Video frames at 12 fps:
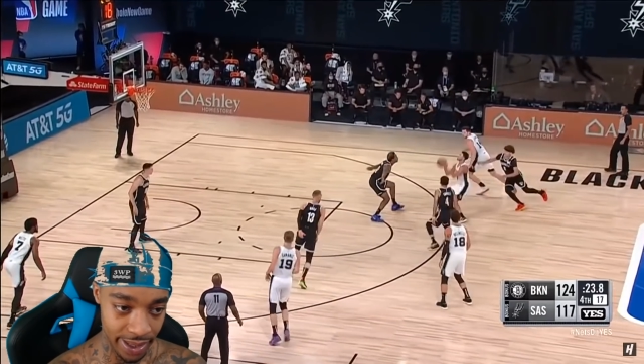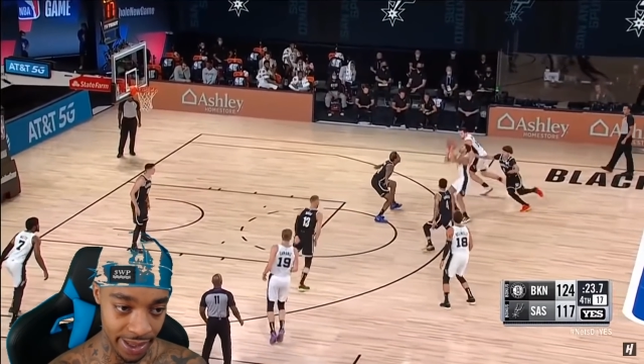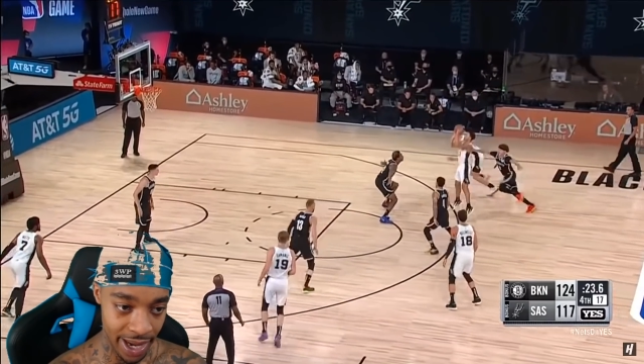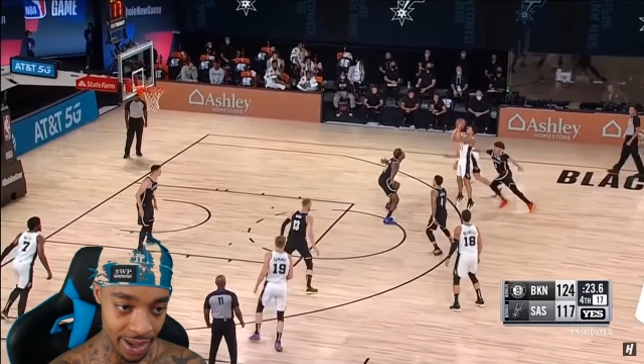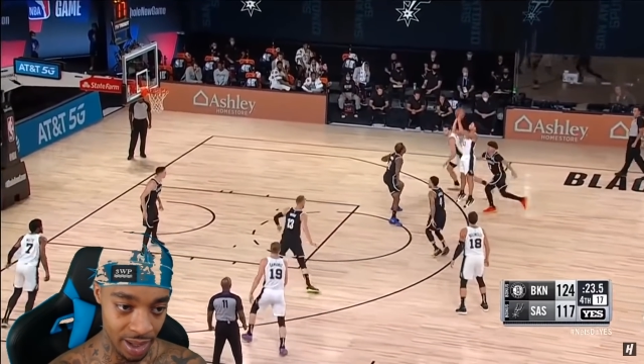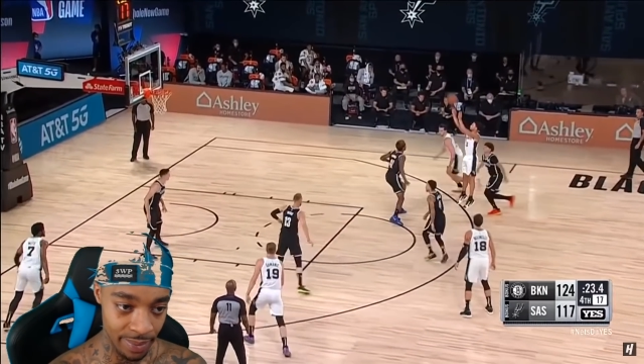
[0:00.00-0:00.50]
and
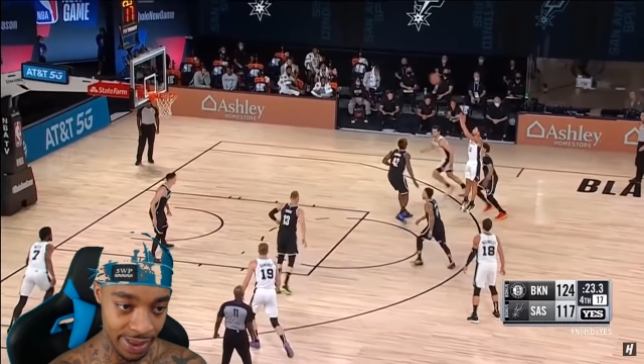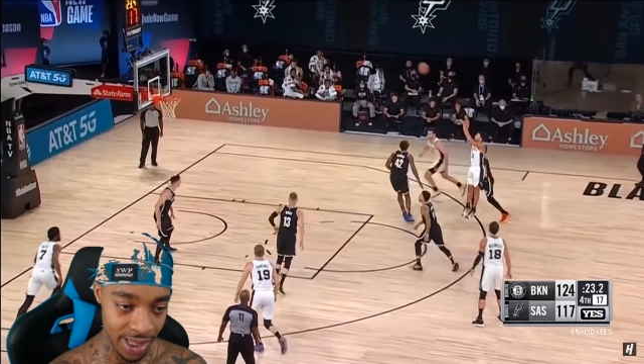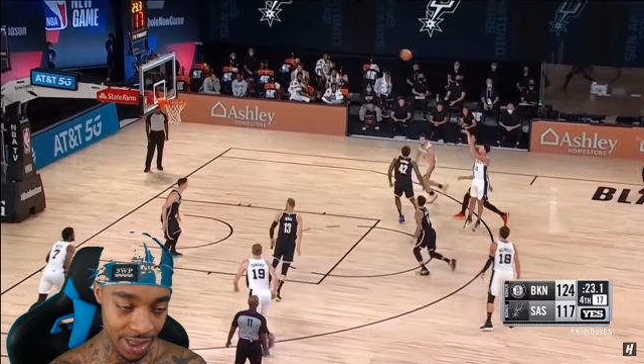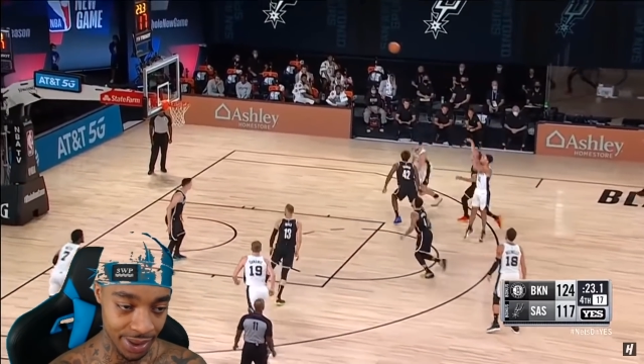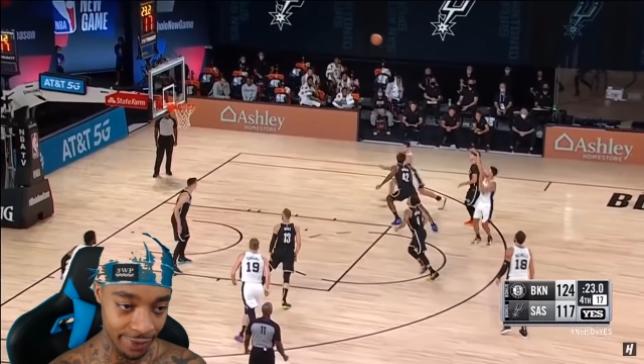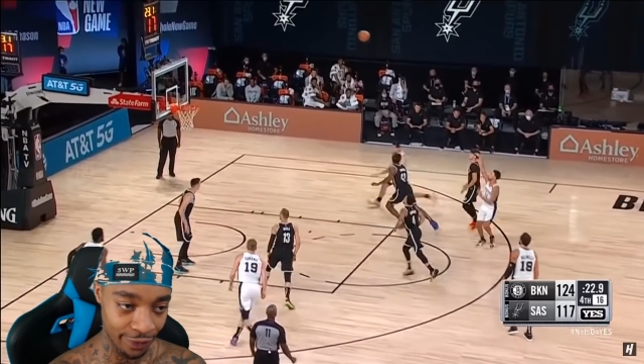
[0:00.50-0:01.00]
they ain't going to be
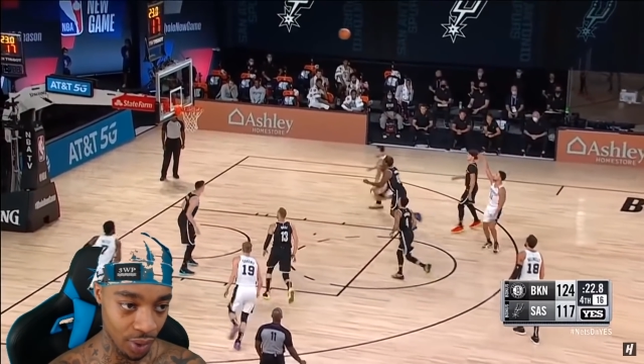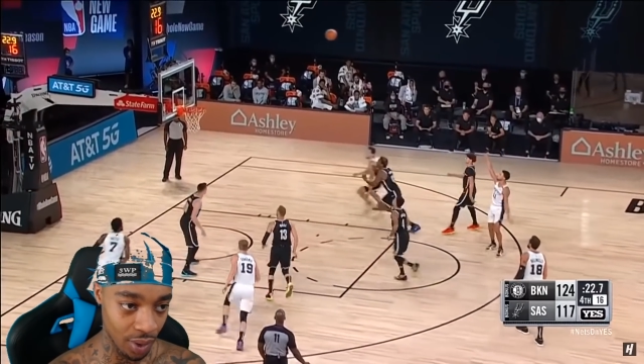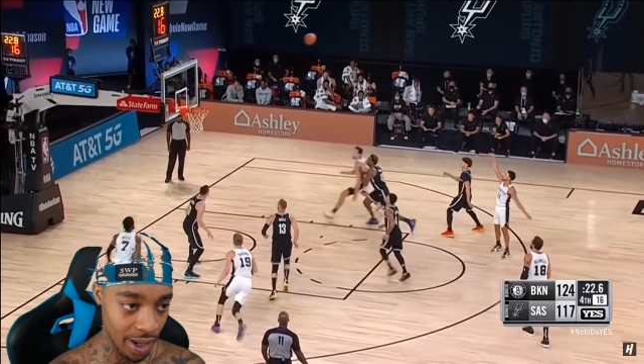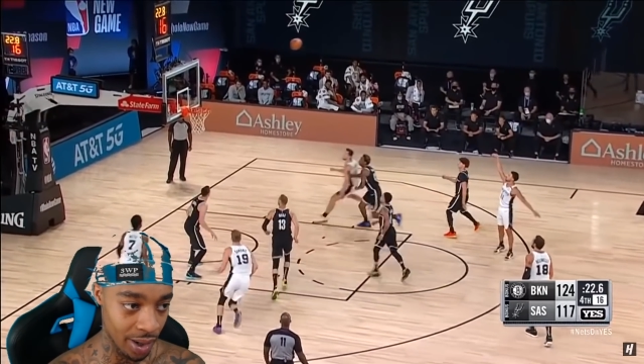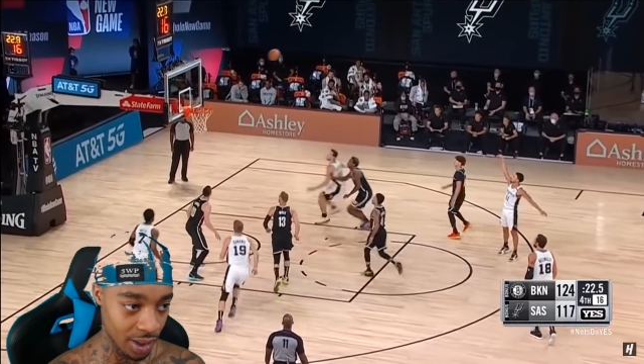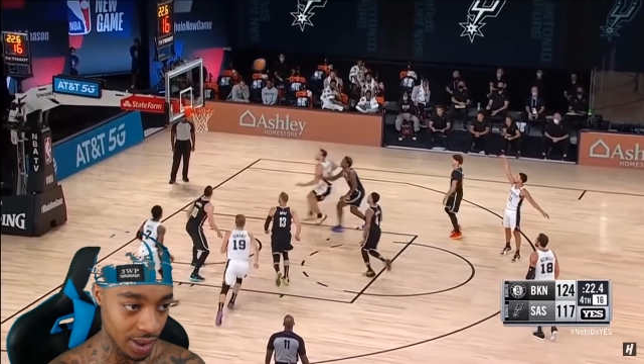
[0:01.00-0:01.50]
touching the
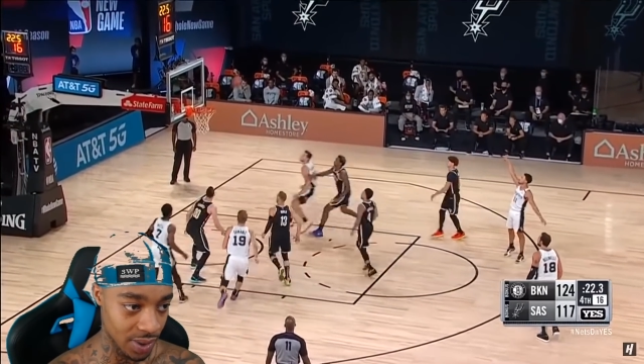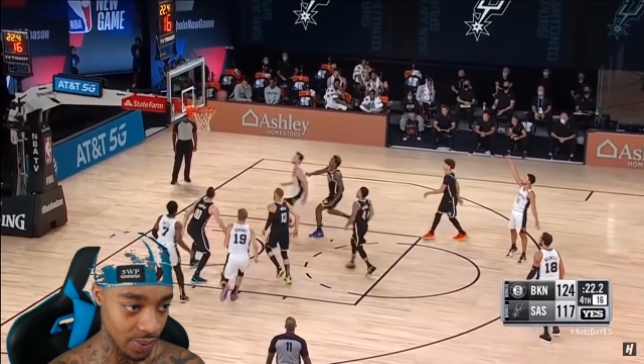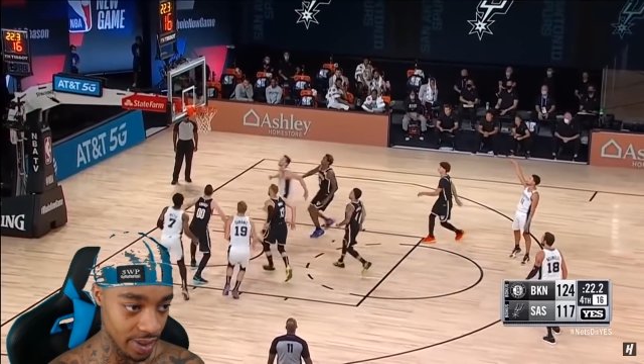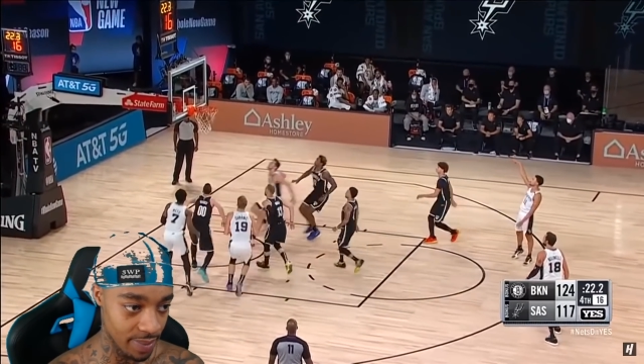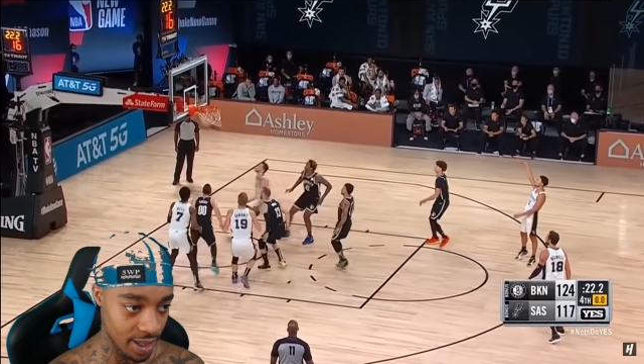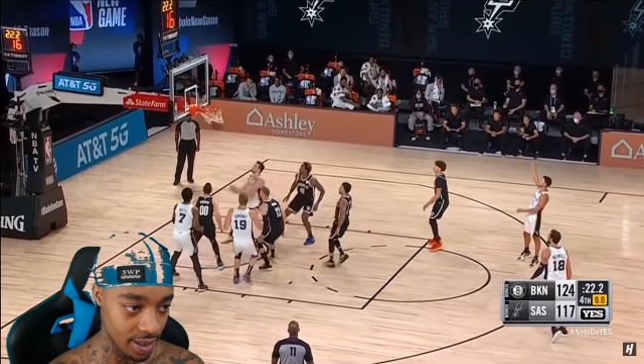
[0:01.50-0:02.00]
floor at all this
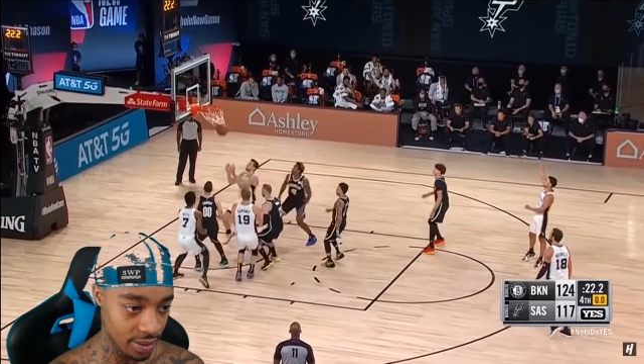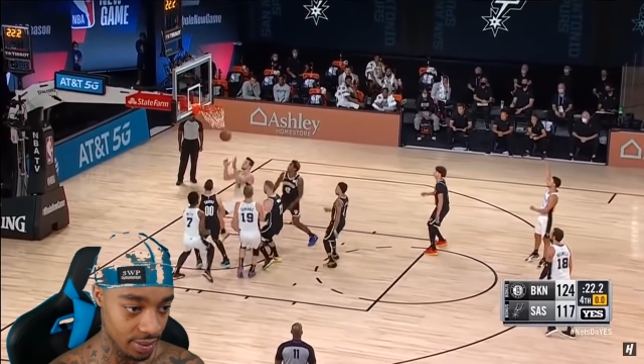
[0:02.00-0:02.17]
week, man.